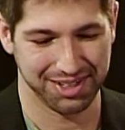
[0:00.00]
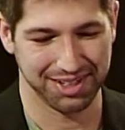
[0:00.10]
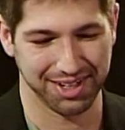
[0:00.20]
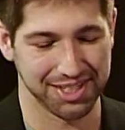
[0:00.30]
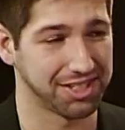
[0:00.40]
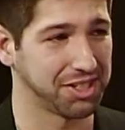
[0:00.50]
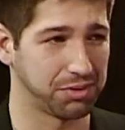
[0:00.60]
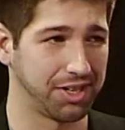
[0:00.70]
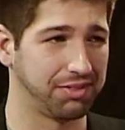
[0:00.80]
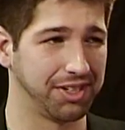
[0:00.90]
because things were
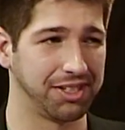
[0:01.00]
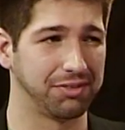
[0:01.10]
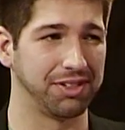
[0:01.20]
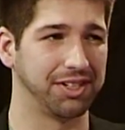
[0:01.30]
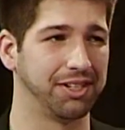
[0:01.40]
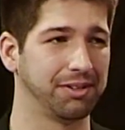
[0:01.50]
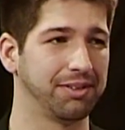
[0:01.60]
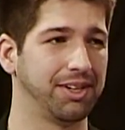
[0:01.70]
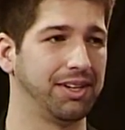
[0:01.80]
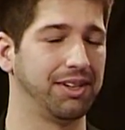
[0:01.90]
definitely different, you know,
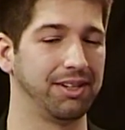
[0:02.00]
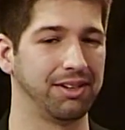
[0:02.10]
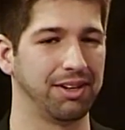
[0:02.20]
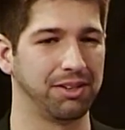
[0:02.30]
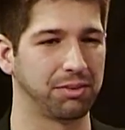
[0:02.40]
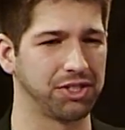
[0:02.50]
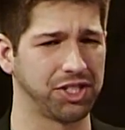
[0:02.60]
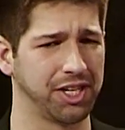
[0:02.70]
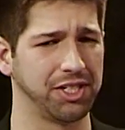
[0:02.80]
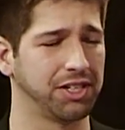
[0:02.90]
and the world's
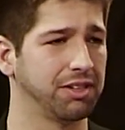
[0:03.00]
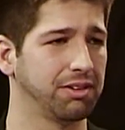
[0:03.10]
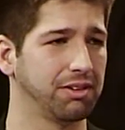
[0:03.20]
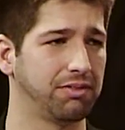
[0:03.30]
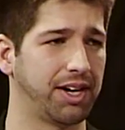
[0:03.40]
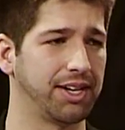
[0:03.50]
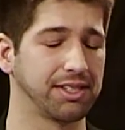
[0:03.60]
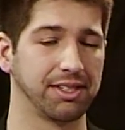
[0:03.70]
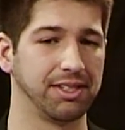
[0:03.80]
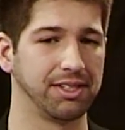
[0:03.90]
changing
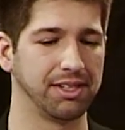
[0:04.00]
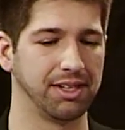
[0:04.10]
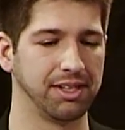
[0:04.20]
fast, and